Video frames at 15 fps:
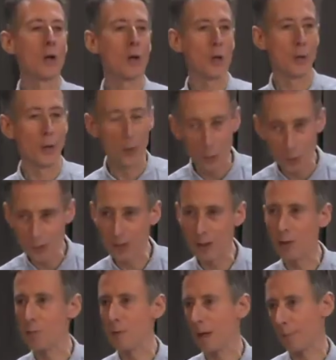could
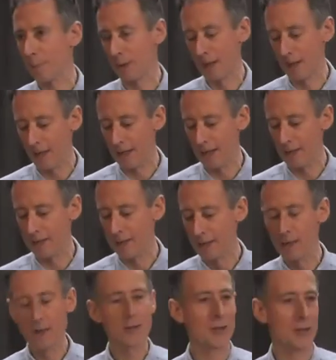also be applied
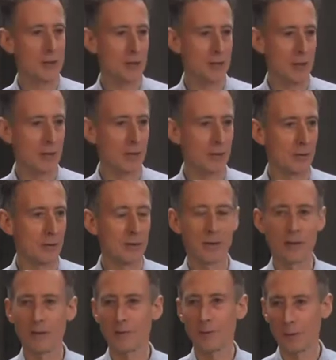to the struggle
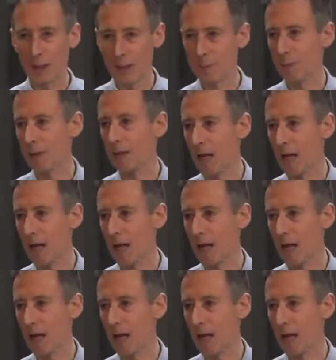for lesbian,